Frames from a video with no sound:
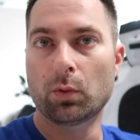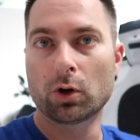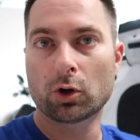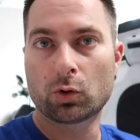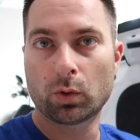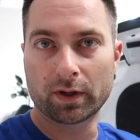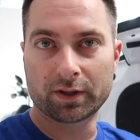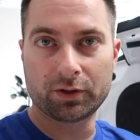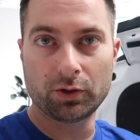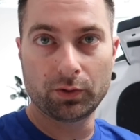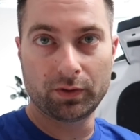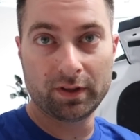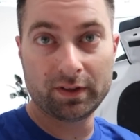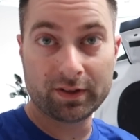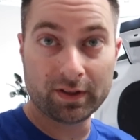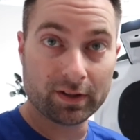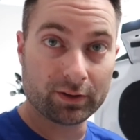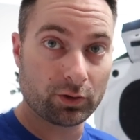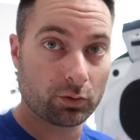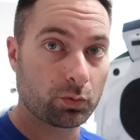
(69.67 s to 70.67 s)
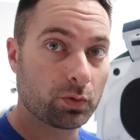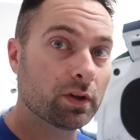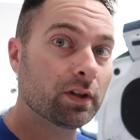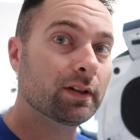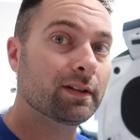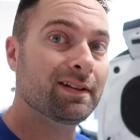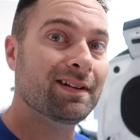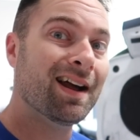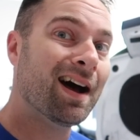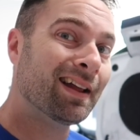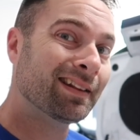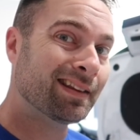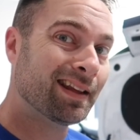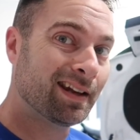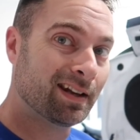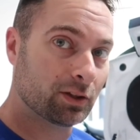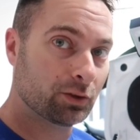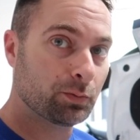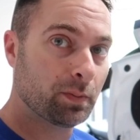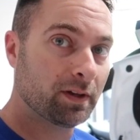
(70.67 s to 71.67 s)
real quick too, these things are really not
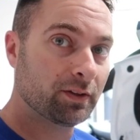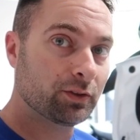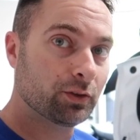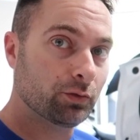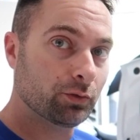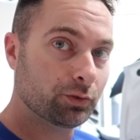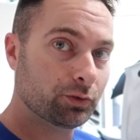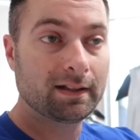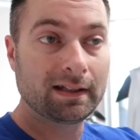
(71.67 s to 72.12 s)
that expensive.